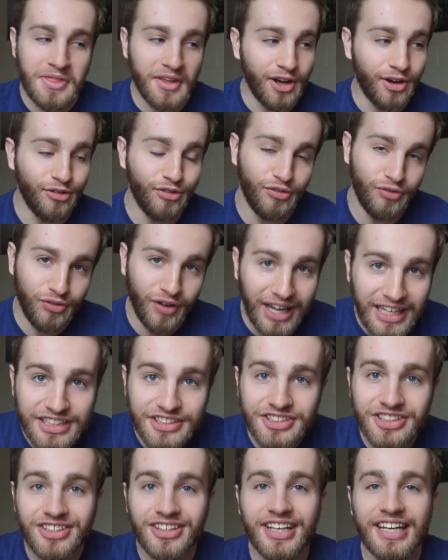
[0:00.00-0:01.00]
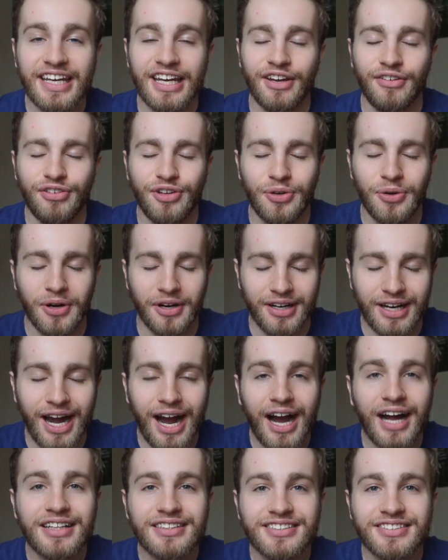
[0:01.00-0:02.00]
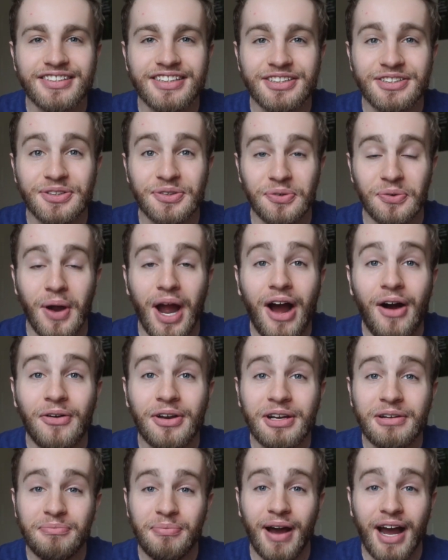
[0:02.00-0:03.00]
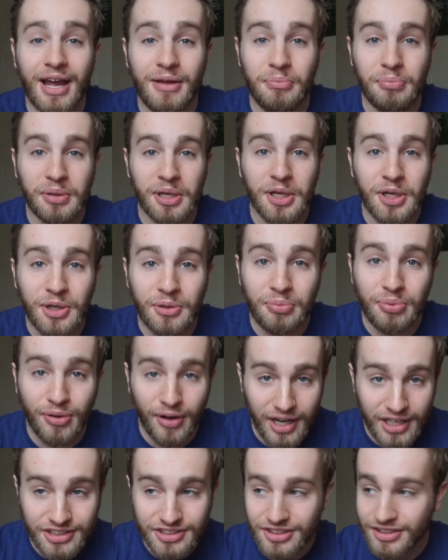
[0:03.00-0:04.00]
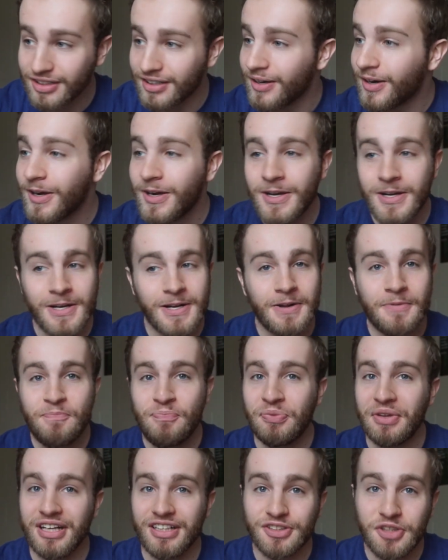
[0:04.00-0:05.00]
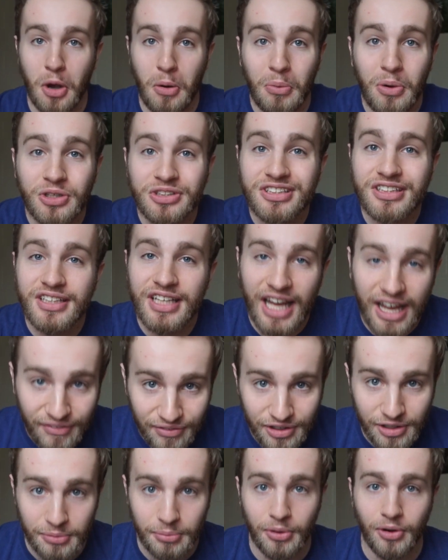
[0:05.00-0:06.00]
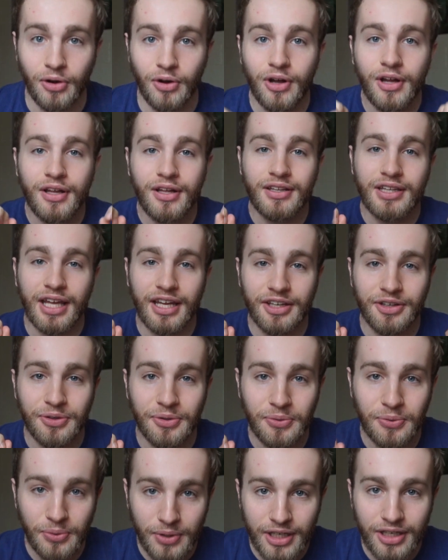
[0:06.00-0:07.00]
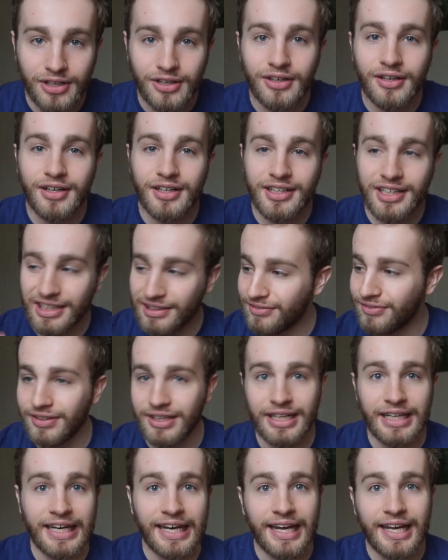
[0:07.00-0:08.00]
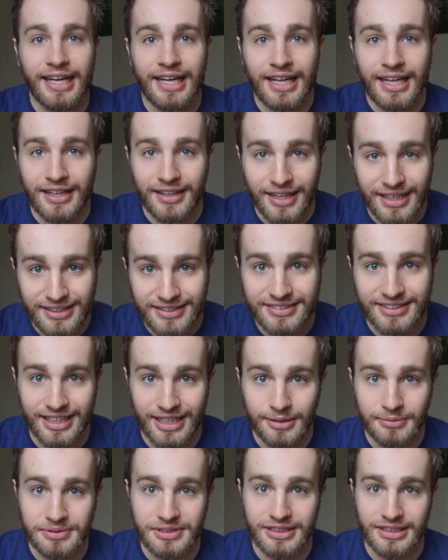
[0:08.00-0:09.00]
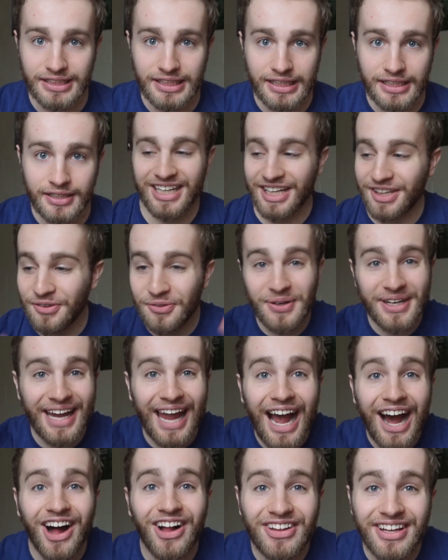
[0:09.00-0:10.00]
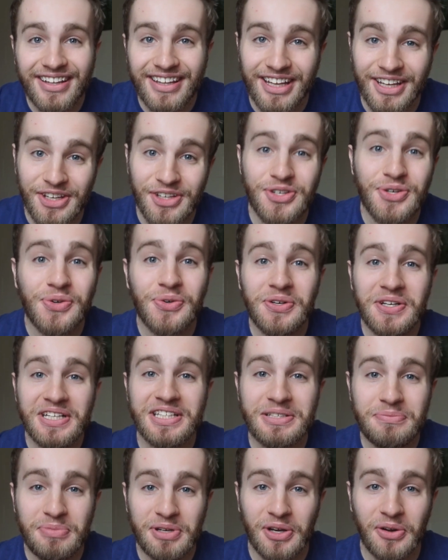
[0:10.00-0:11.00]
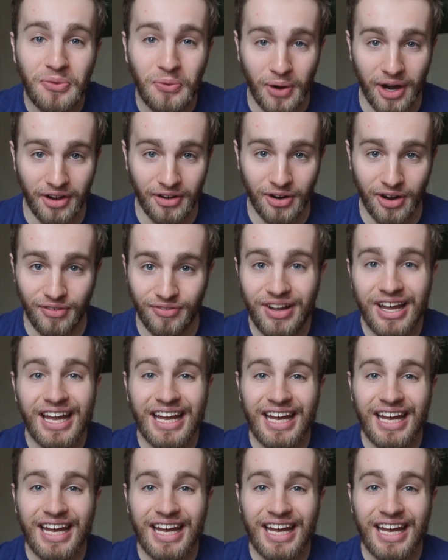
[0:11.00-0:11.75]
Eventually, if you are constantly surrounded by peer pressure, it's almost inevitable that you will give in like Samson. And the reality that you need to be aware of